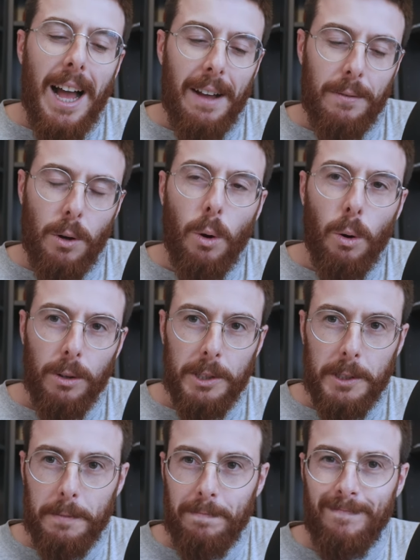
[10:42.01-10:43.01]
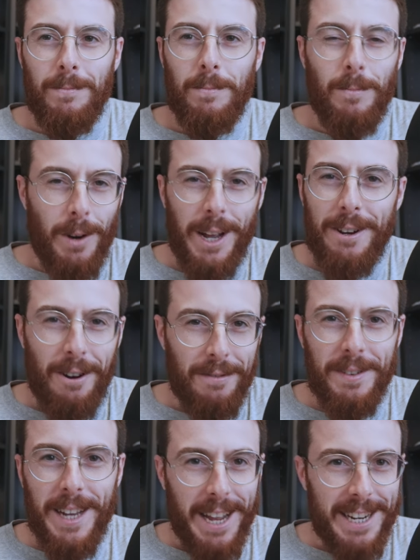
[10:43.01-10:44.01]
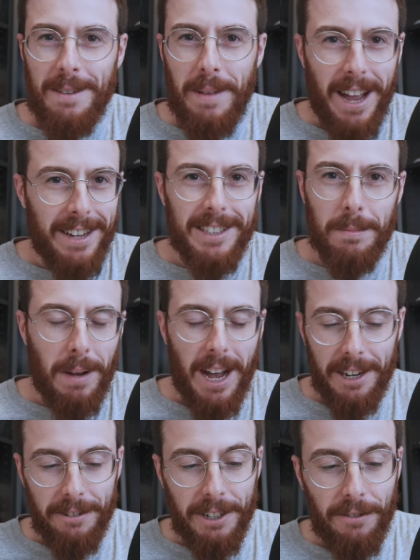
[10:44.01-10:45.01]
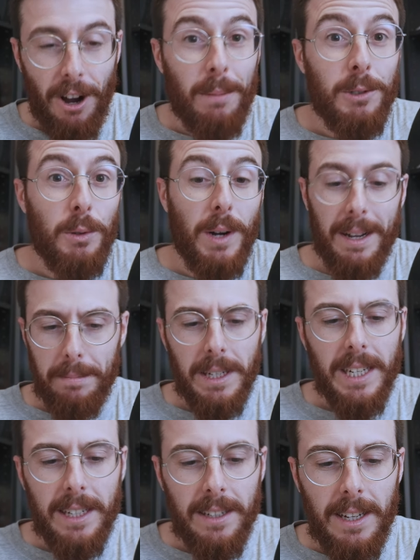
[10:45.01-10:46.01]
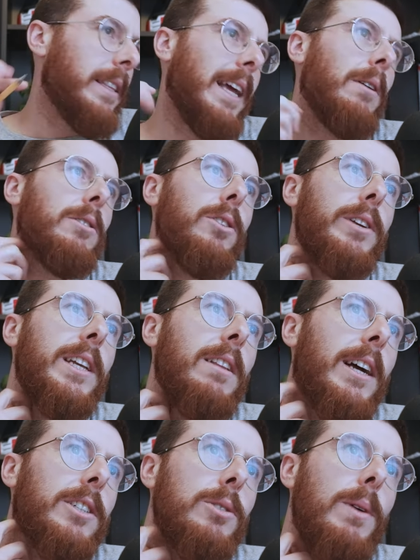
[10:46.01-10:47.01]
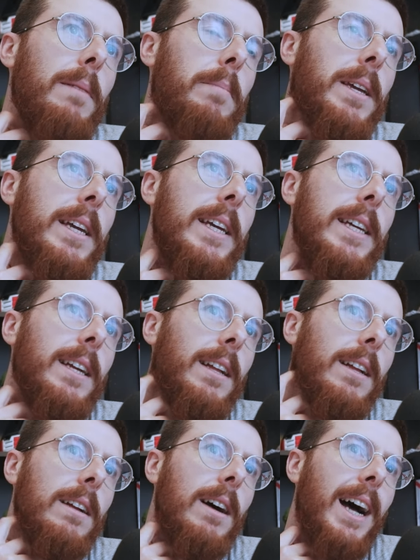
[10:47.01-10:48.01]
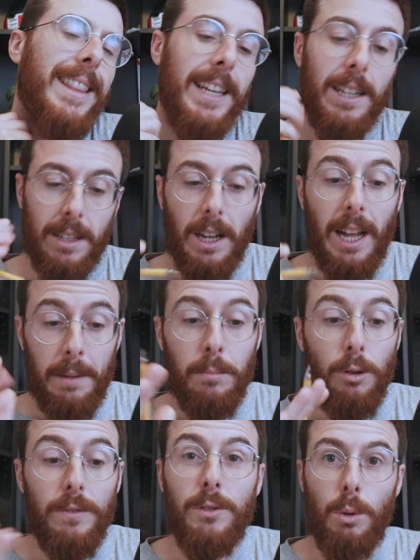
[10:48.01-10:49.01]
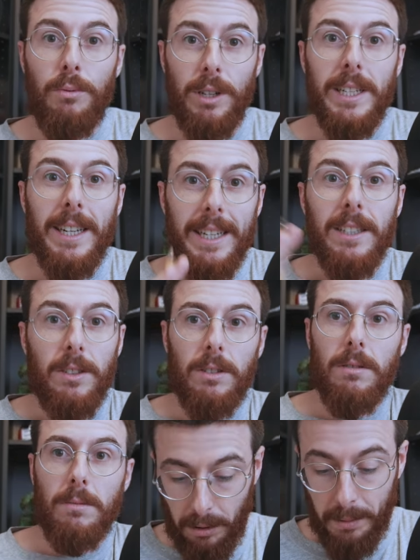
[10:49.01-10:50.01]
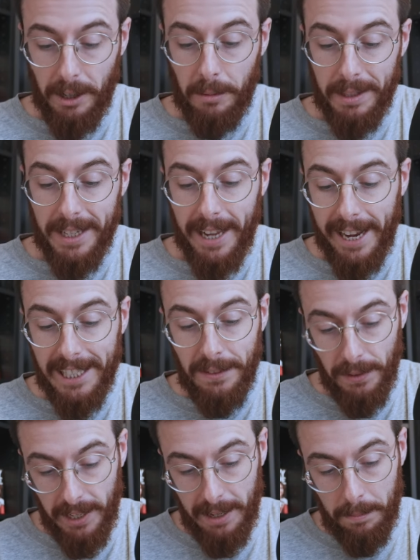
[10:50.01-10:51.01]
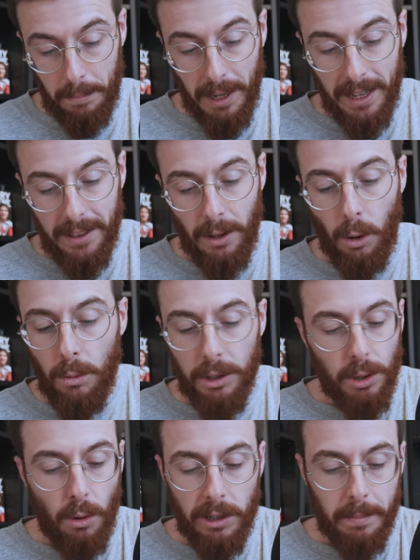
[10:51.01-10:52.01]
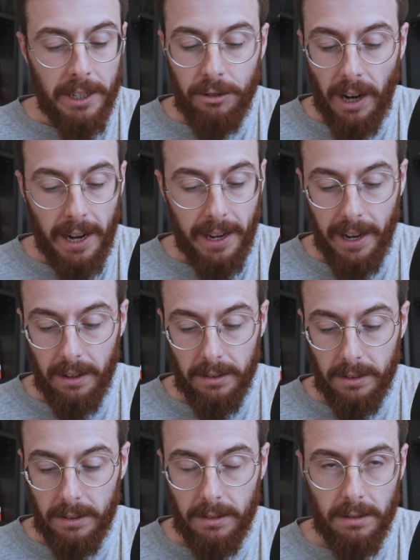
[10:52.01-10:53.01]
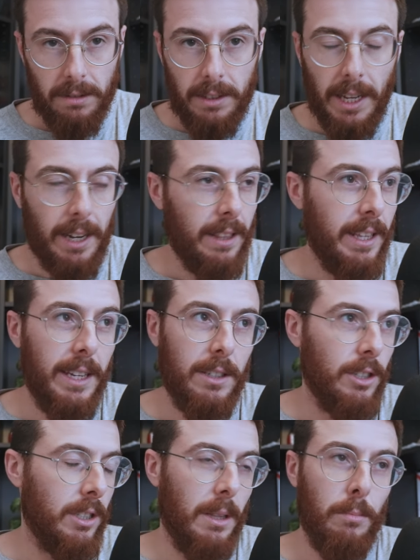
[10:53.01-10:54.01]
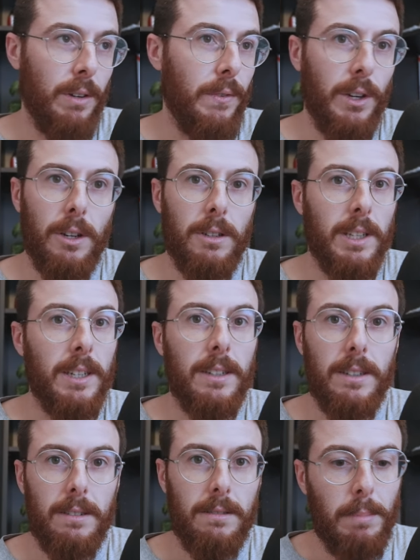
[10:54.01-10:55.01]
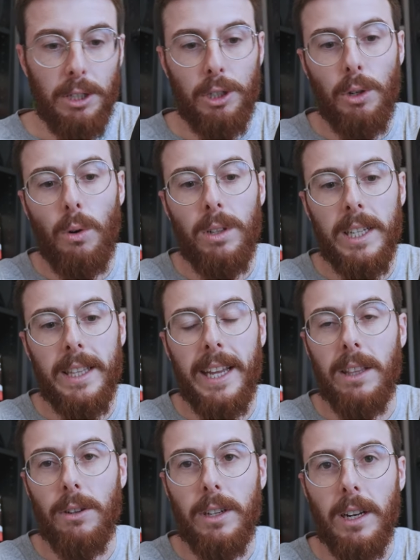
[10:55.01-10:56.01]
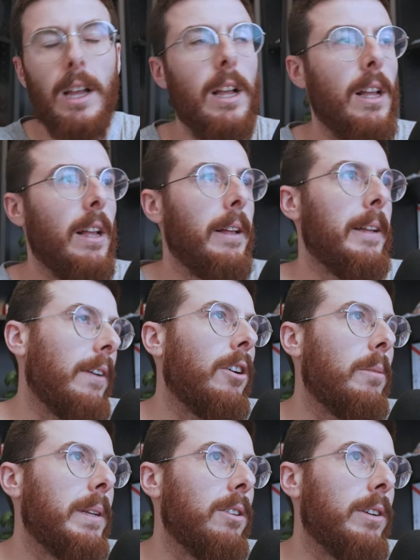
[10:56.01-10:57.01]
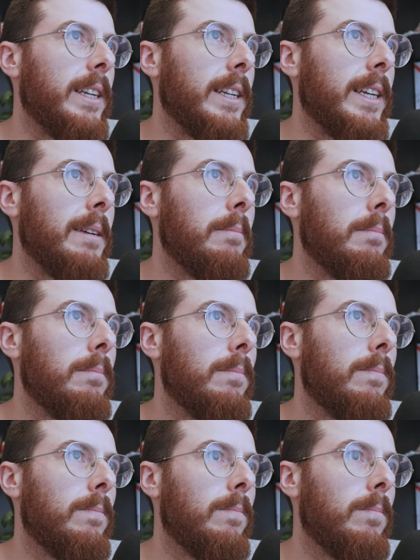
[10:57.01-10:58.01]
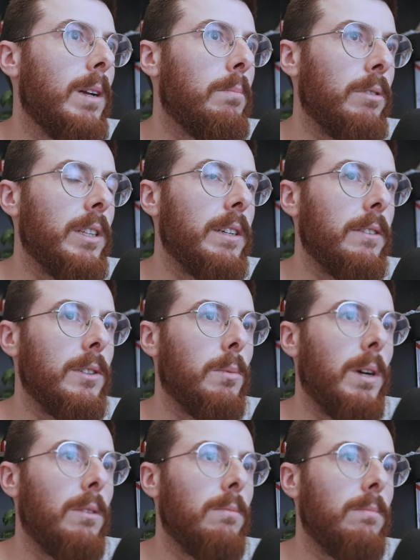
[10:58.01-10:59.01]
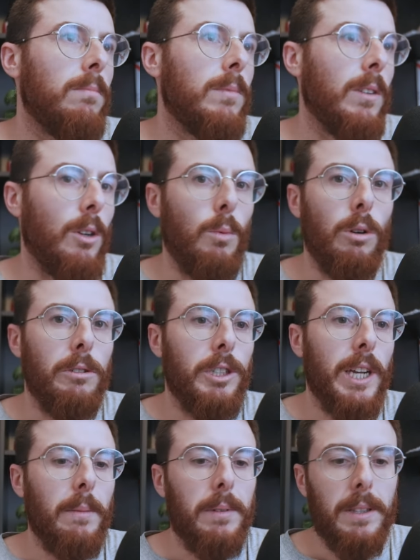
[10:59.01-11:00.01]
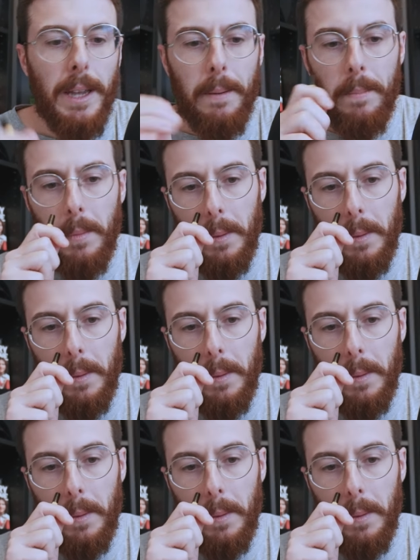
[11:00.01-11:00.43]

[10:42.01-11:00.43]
Of course, we're not forgetting about his partner in crime, Joan Mir. Now, it's looking like Joan Mir, I think a move to Aprilia is probably going to be the case for him. But all the talk's been Trackhouse, and I think it's just the Brivio link. But surely they're looking, they've got to be looking at him, Aprilia as well. You got a world champion there.